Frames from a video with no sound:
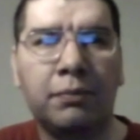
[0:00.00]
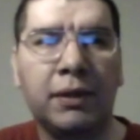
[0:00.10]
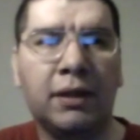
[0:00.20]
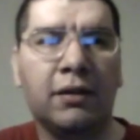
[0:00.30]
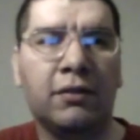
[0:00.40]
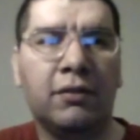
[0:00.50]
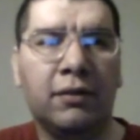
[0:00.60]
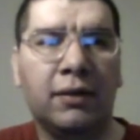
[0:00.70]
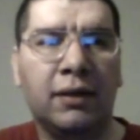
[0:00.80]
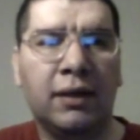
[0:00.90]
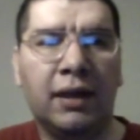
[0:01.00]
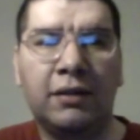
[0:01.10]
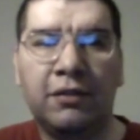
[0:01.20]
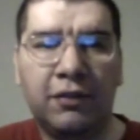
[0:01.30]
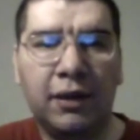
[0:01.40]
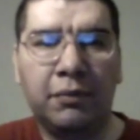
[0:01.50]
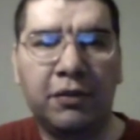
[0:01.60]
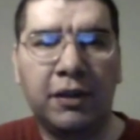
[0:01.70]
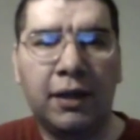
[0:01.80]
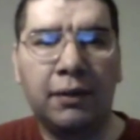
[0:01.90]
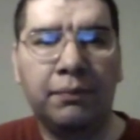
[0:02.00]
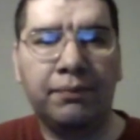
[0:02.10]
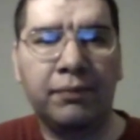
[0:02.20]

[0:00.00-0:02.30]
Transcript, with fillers: because at the same time